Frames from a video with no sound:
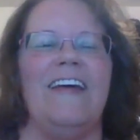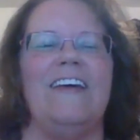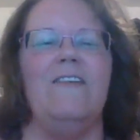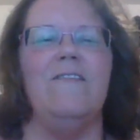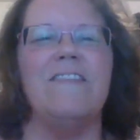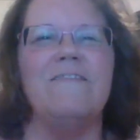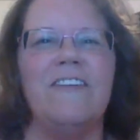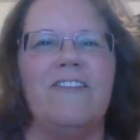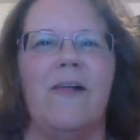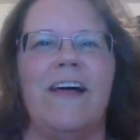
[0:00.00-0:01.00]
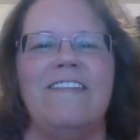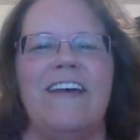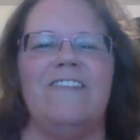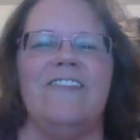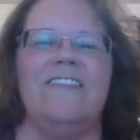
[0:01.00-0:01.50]
like, use the
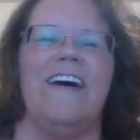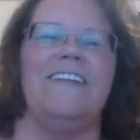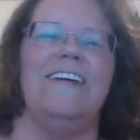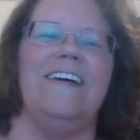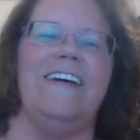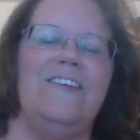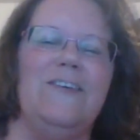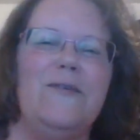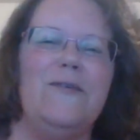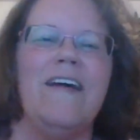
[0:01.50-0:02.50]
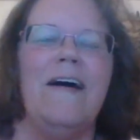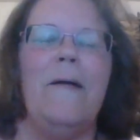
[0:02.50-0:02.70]
visualization technique and use